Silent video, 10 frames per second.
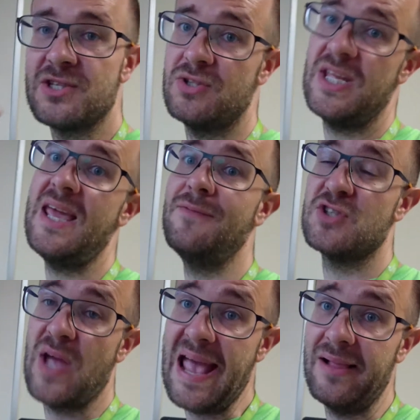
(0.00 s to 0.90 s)
So today
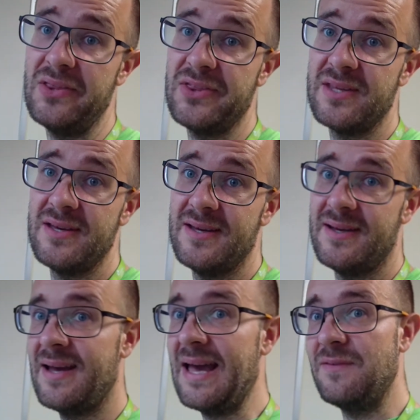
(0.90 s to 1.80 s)
was health,
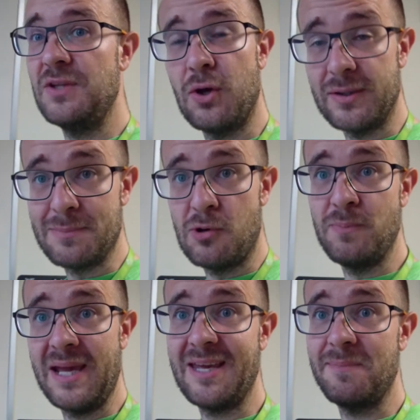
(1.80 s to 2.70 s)
and we talked
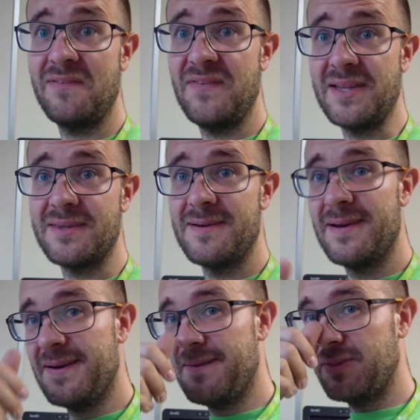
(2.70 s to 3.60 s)
about making me fit.
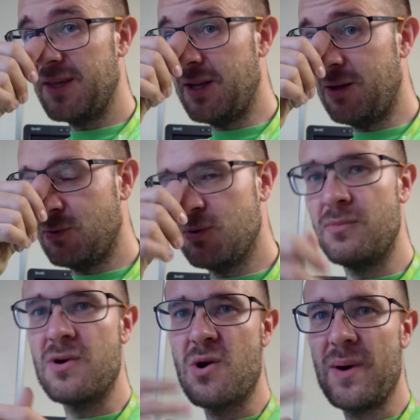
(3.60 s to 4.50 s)

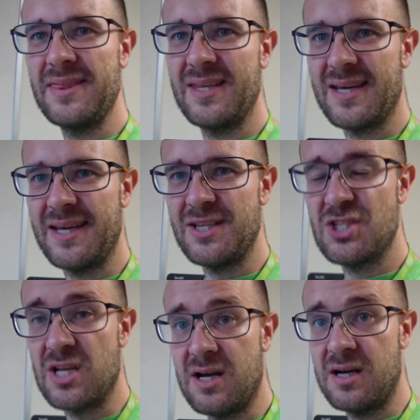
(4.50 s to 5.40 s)
Tomorrow I think
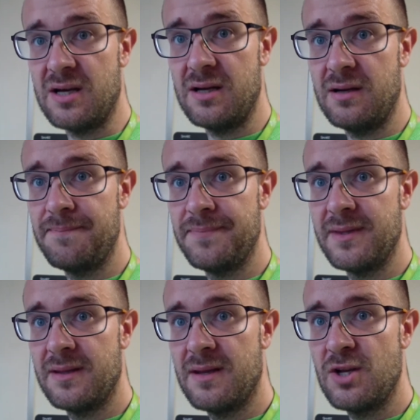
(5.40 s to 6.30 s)
it's
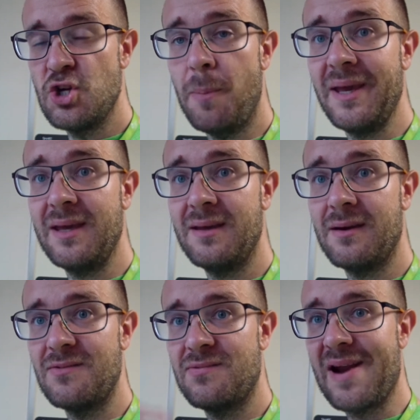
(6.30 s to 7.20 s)

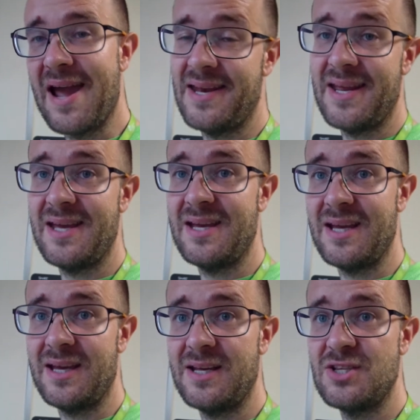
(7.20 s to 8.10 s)
shopping. On
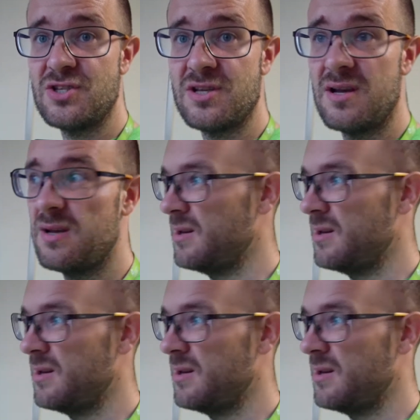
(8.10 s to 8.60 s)
Friday it's